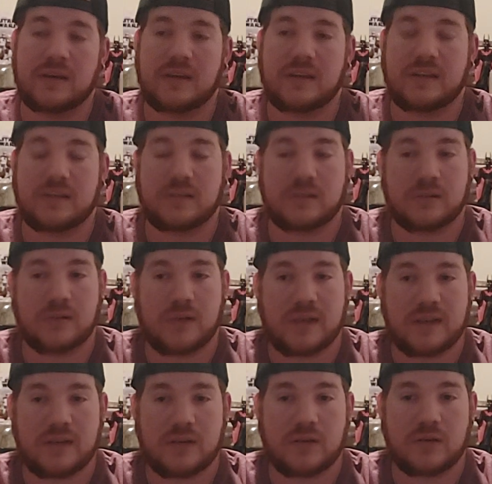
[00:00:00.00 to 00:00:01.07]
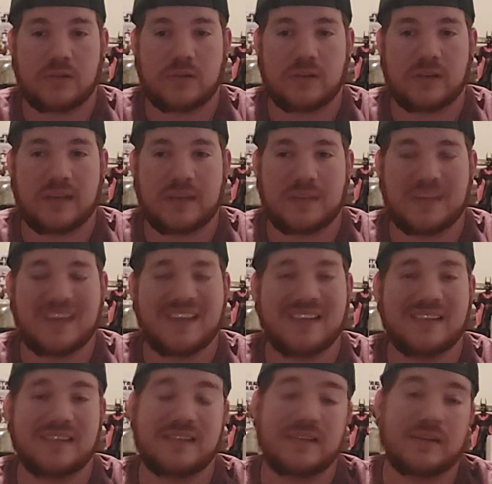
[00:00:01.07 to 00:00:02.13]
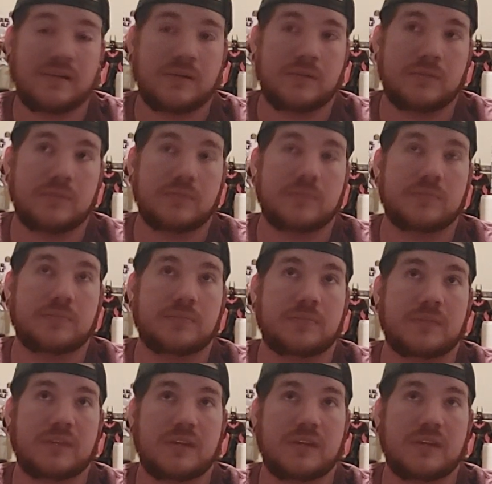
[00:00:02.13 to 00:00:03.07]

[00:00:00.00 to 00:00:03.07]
It's a great Naruto game. You